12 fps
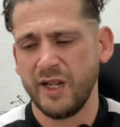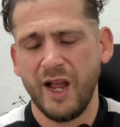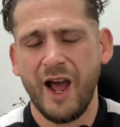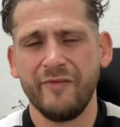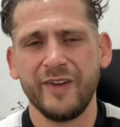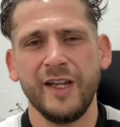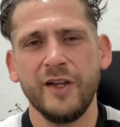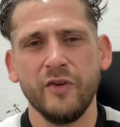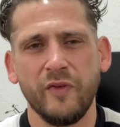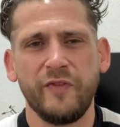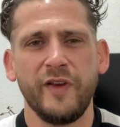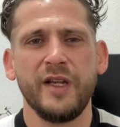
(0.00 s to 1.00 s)
having
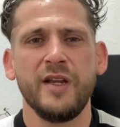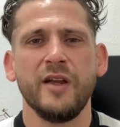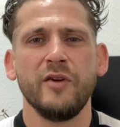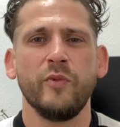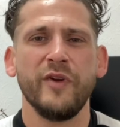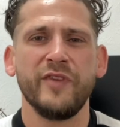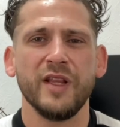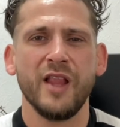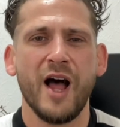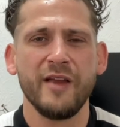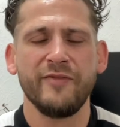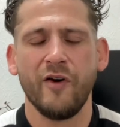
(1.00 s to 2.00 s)
nothing with your
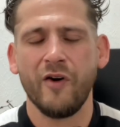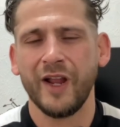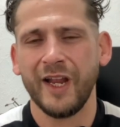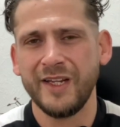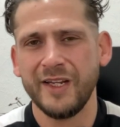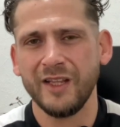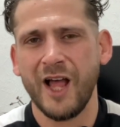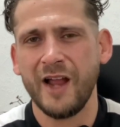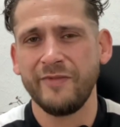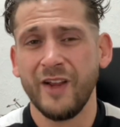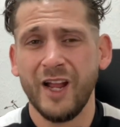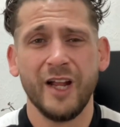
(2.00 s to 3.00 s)
life or in your
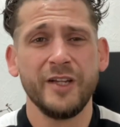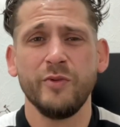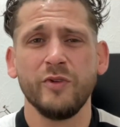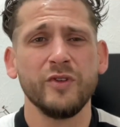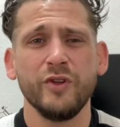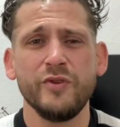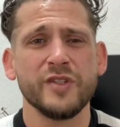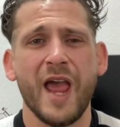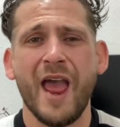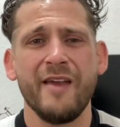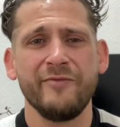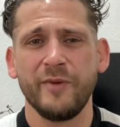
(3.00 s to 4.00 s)
life, and you will lose
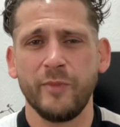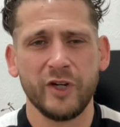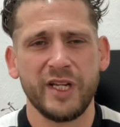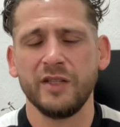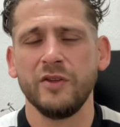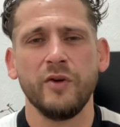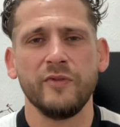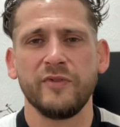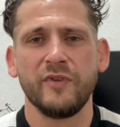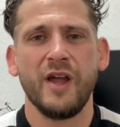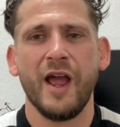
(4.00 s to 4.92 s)
everybody you love.